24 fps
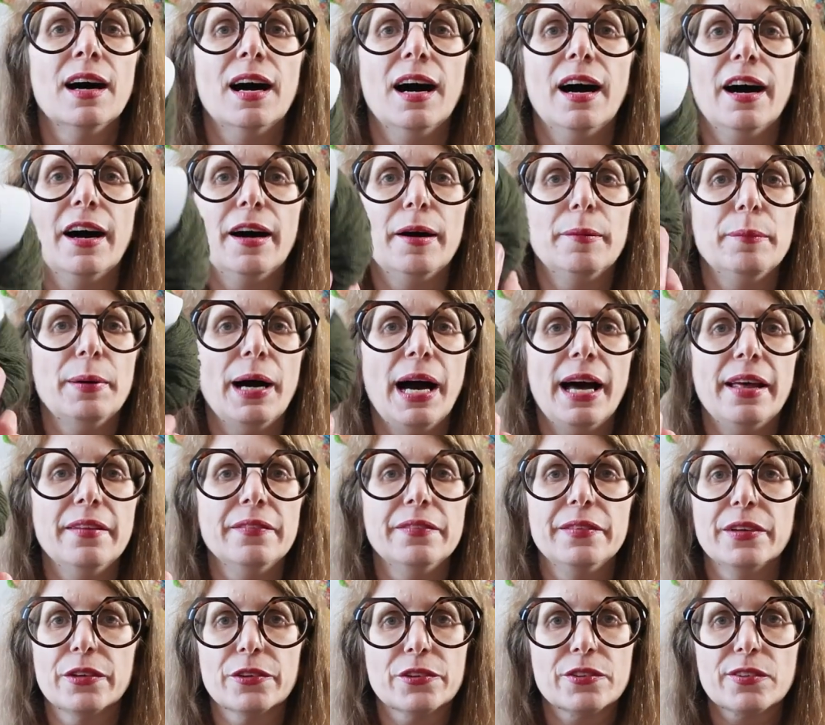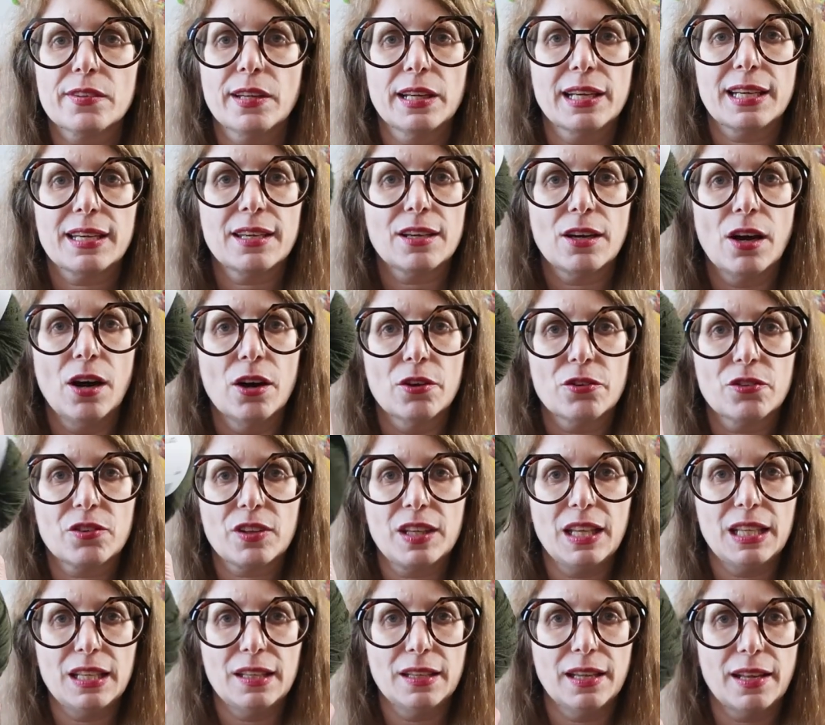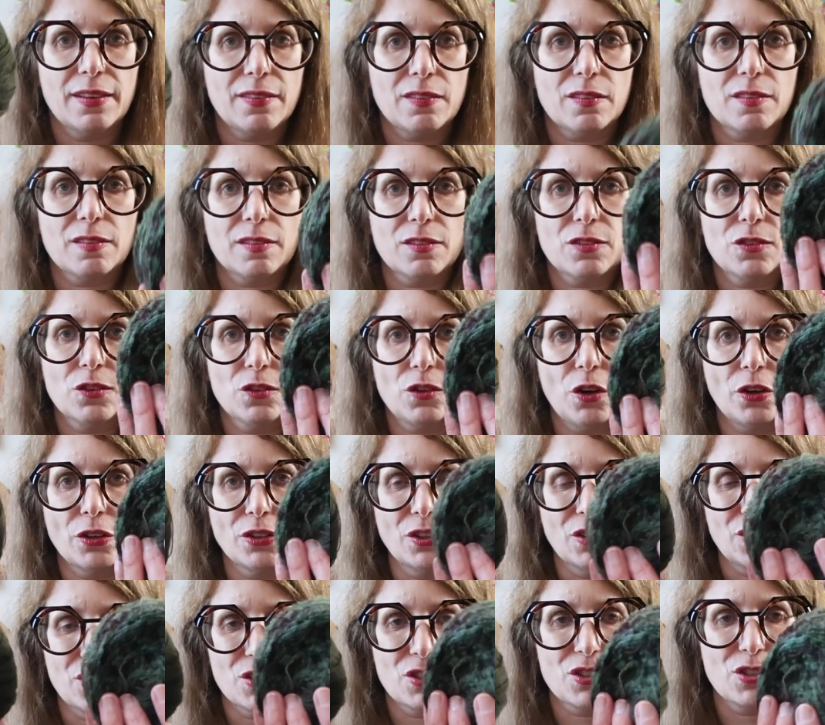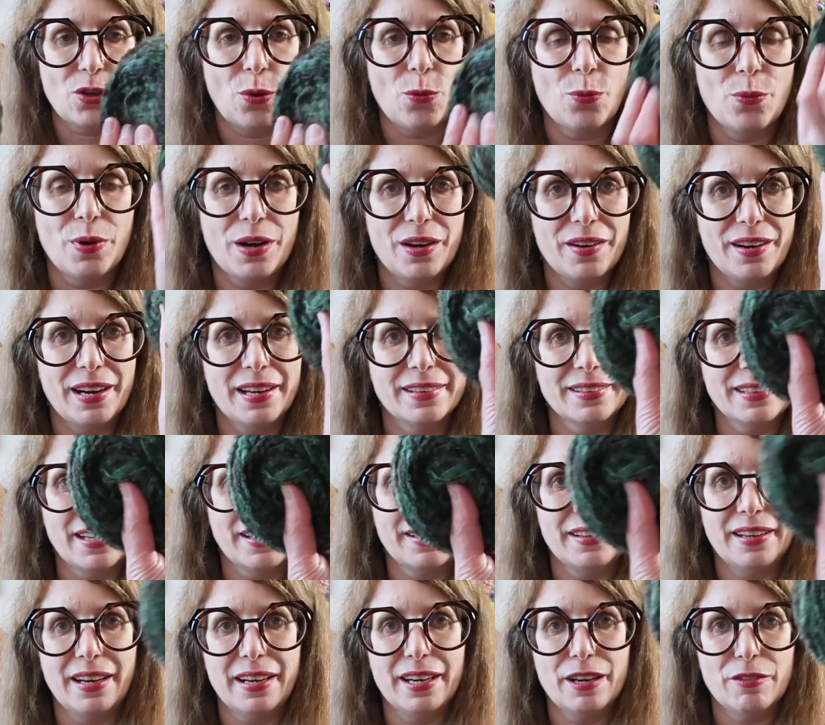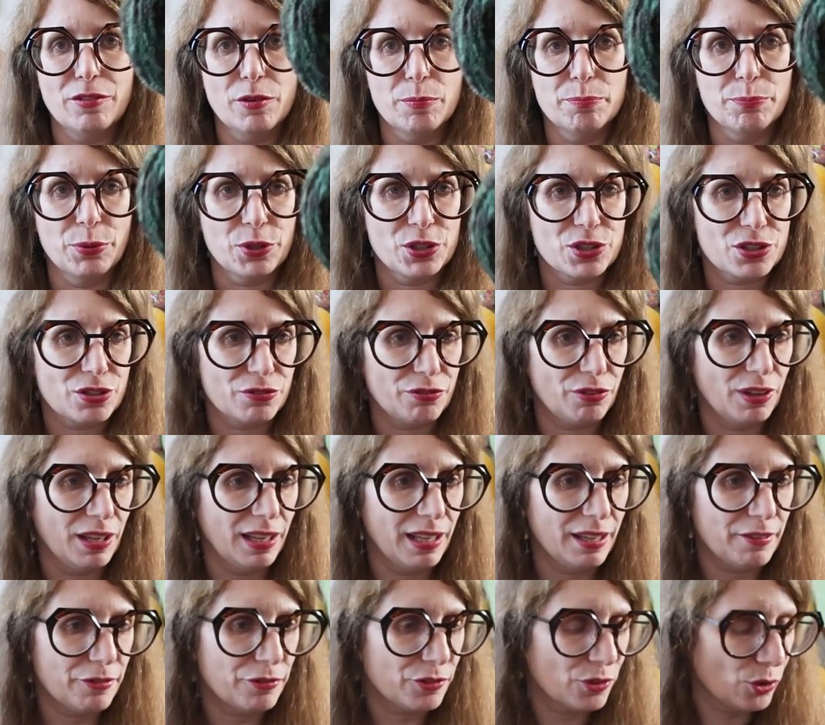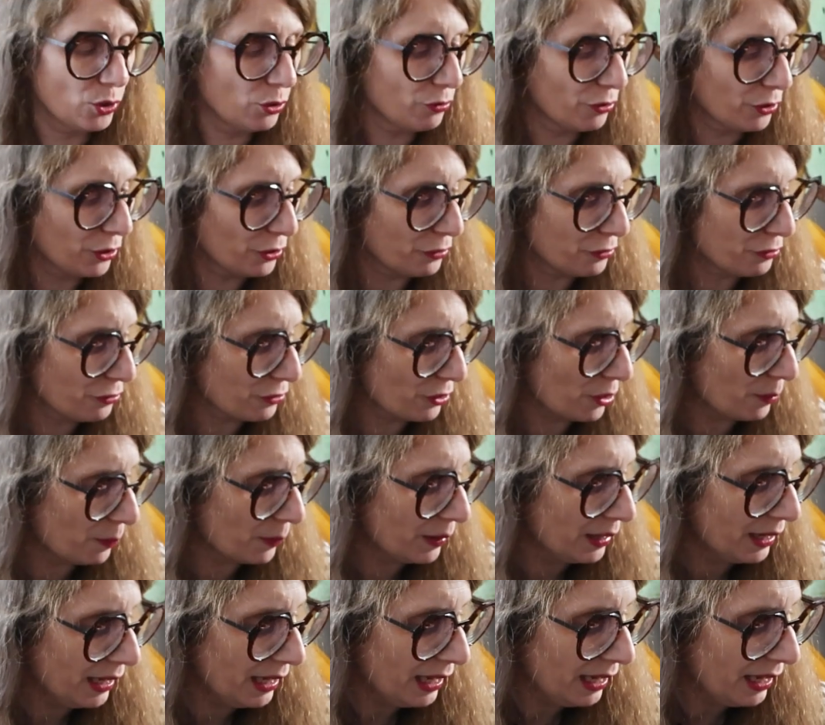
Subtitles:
And there's like a skein that's started somewhere, and then I have a bunch of leftover from